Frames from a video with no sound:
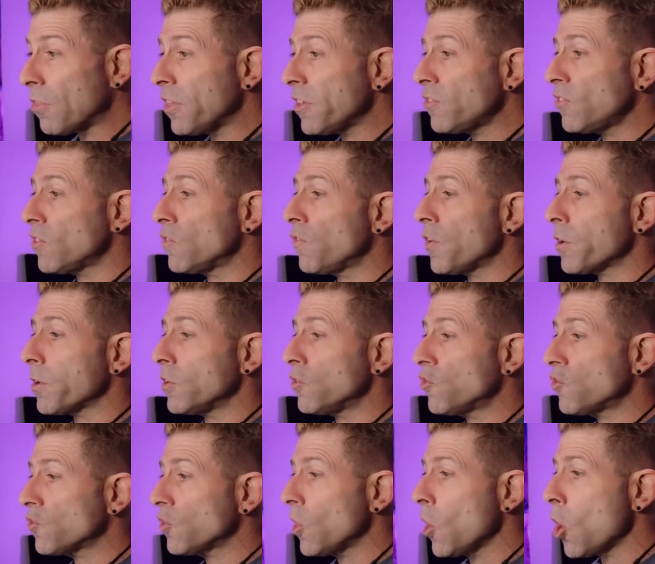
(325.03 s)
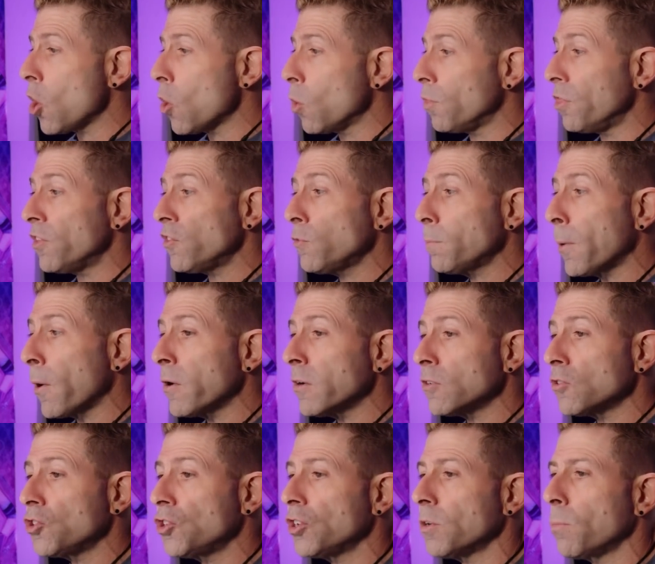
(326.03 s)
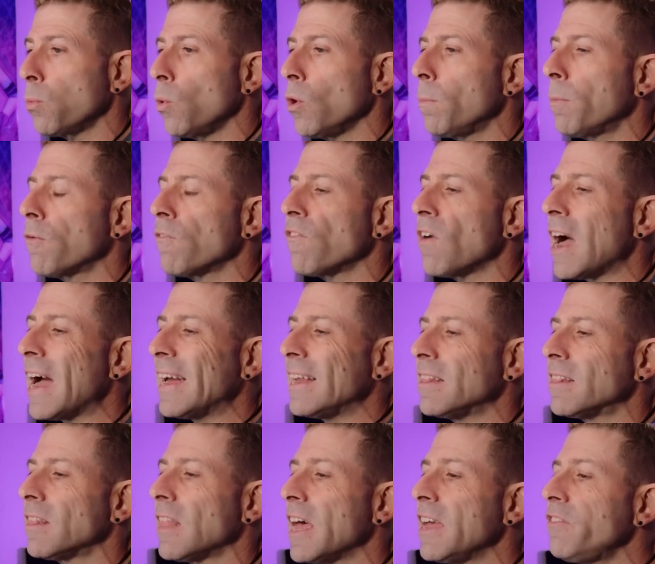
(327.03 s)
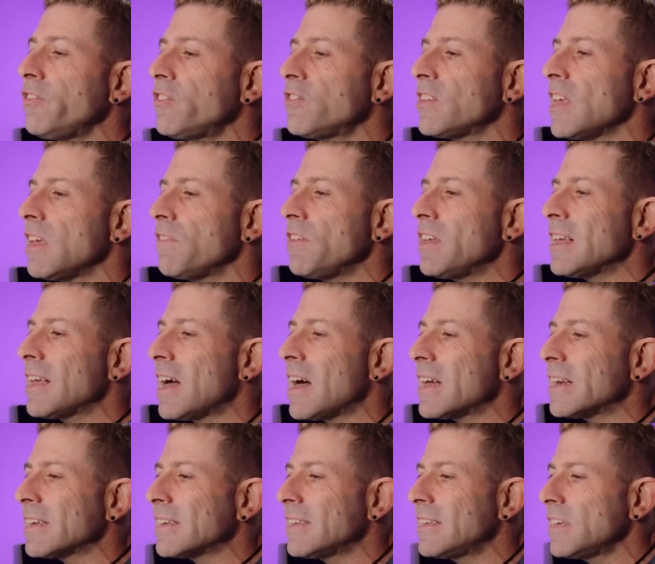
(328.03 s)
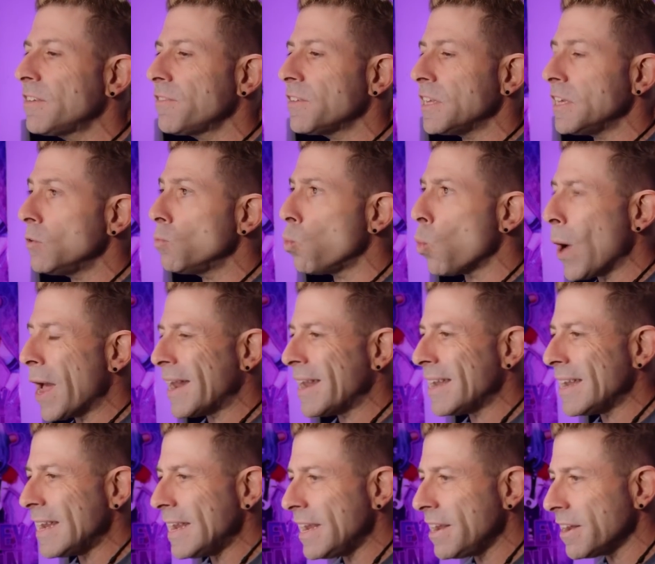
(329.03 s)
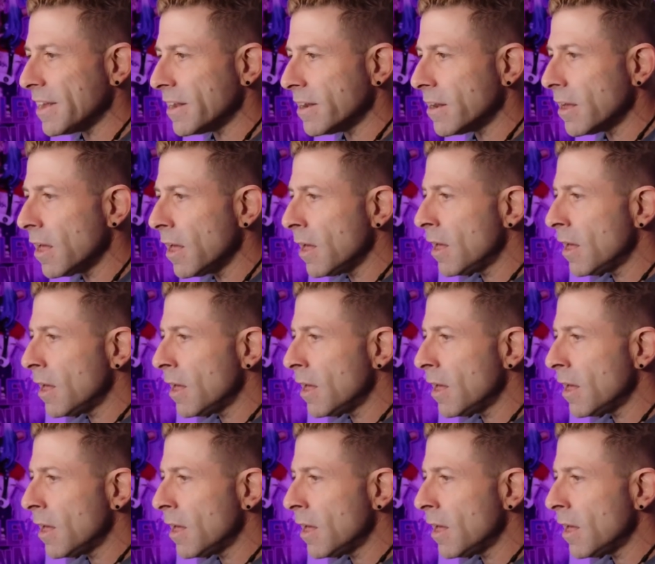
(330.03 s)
this is very slow, this partnership will provide life-saving connectivity when needed.